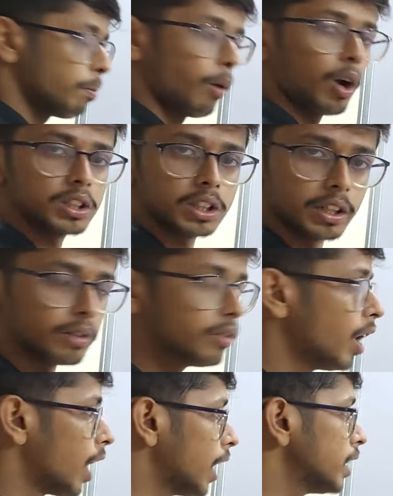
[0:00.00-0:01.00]
positive,
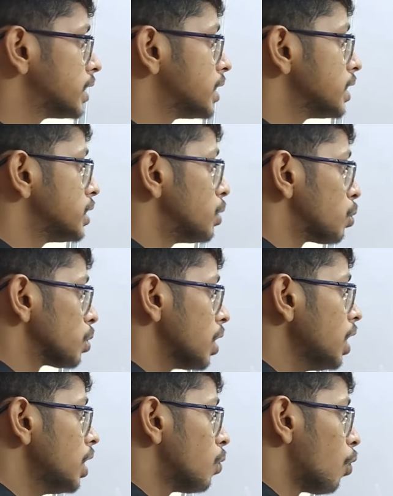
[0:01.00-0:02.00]
and this is due to
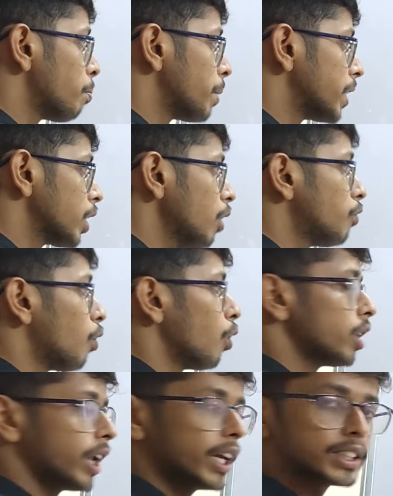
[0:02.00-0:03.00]
the opening of
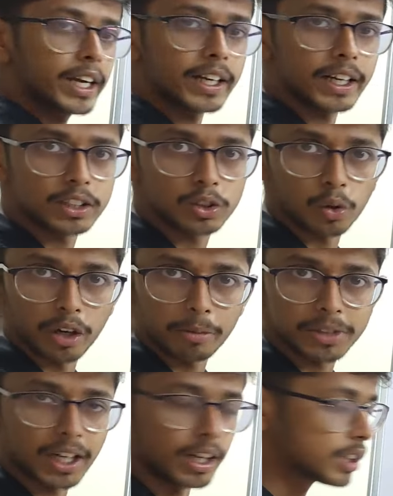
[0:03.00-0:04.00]
voltage gated sodium
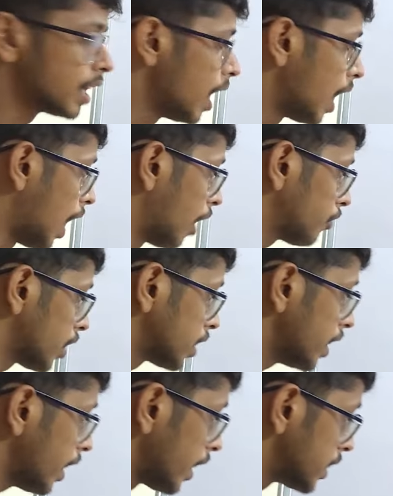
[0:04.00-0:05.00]
channels after
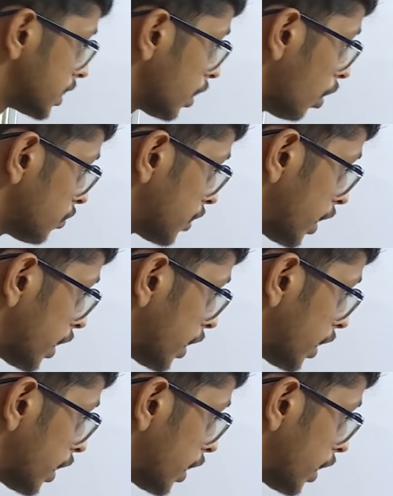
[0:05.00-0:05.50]
the reaching of